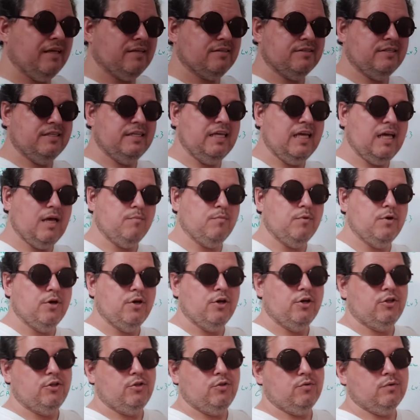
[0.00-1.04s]
as DM,
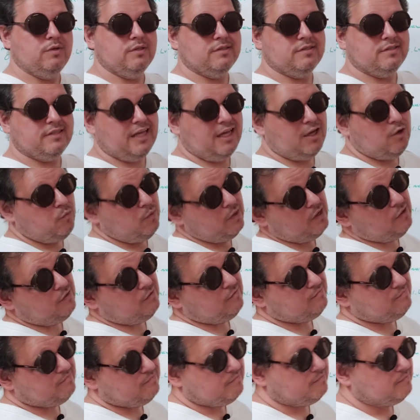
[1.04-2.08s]
you can say,
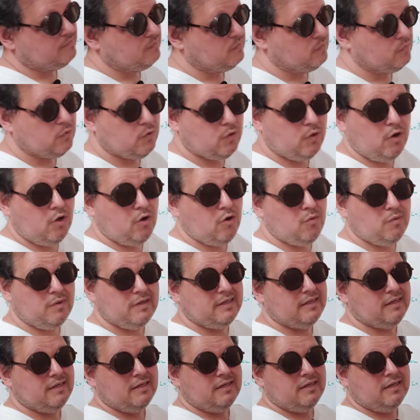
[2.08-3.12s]
well, you know,
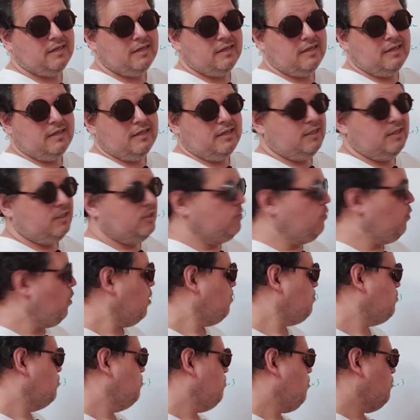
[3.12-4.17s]
you are
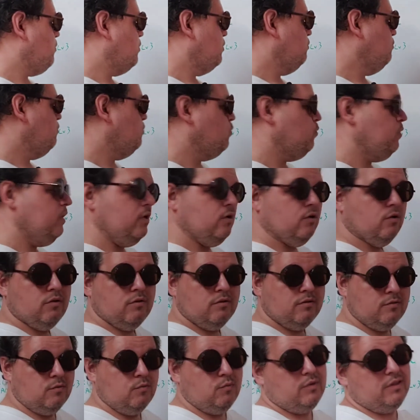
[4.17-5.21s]
promoting goodwill
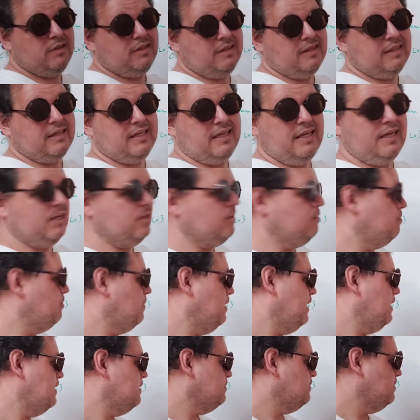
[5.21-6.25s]
within the kingdom
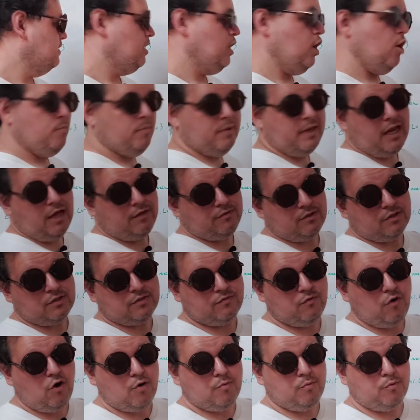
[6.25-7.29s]
by helping out this
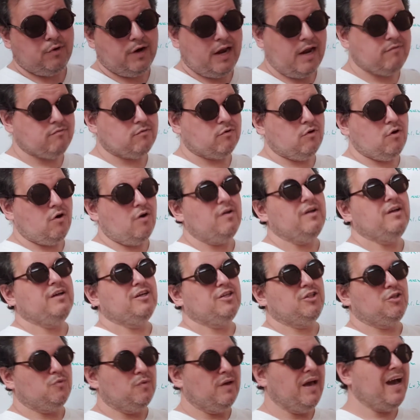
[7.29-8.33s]
farmer, and after all,
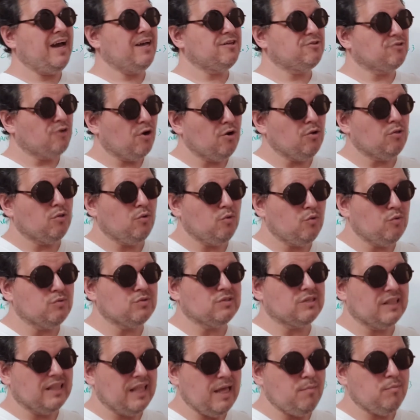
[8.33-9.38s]
you guys are local
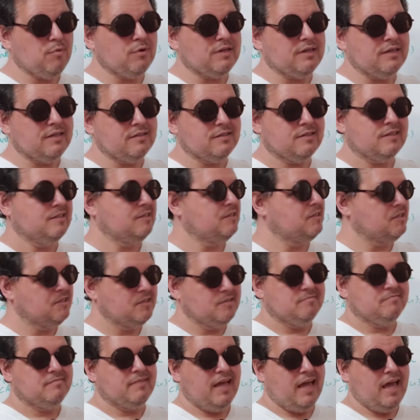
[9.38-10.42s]
celebrities,
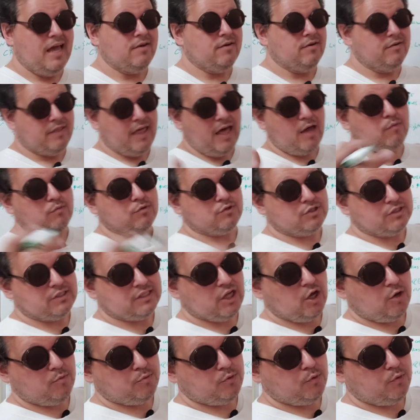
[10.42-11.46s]
and that will just
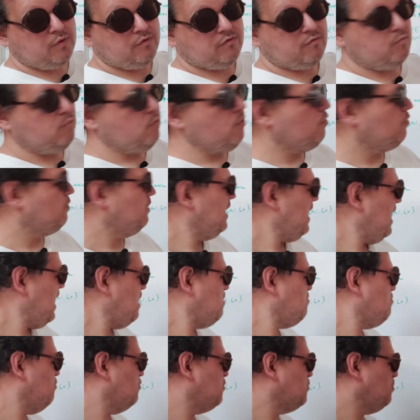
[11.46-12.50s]
help you even more.
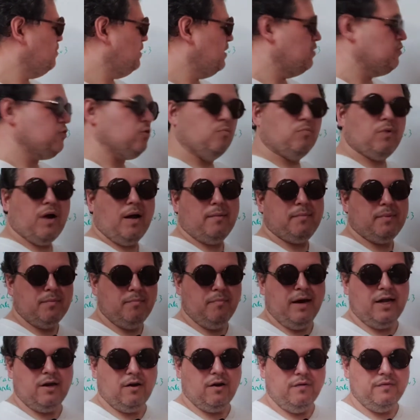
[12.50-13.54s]
And most players will probably
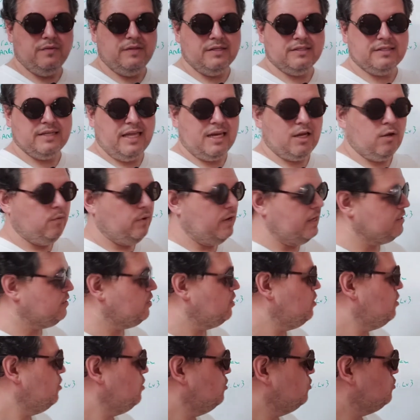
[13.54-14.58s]
bite on this anyways.
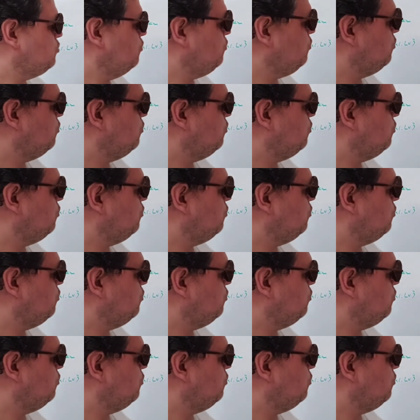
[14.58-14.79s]
So